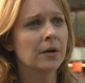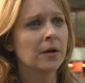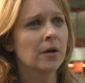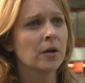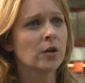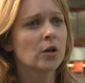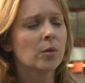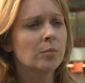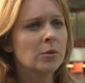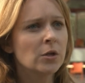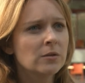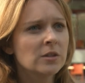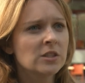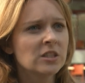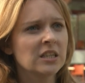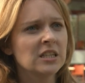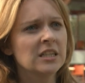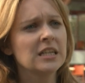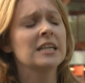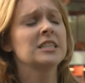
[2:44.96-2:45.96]

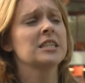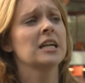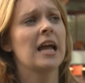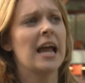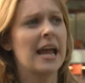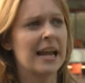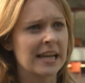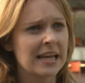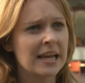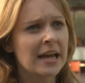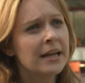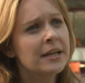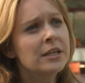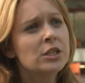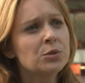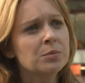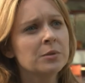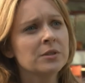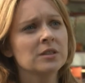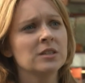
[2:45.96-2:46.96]
community
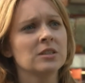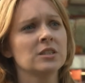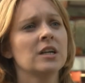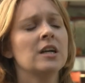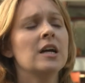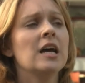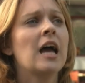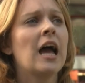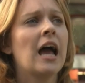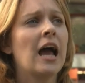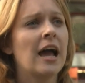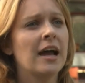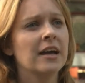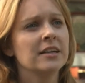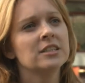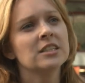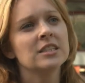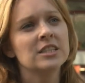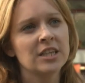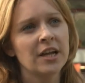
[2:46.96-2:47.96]
engagement, and
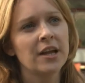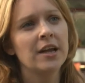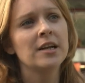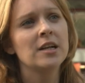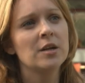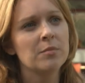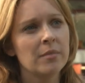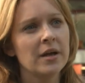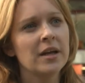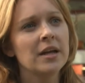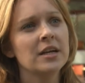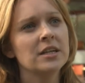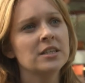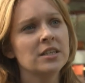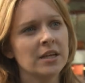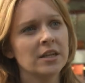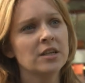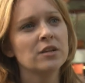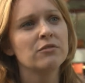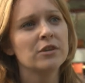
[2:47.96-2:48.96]
a tailor-made
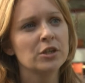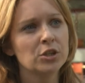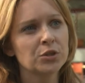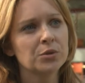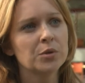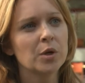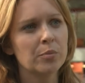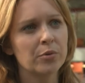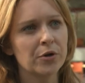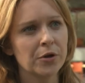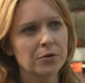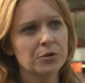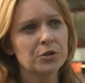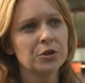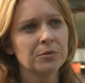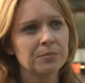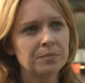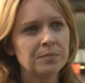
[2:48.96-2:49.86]
individual approach.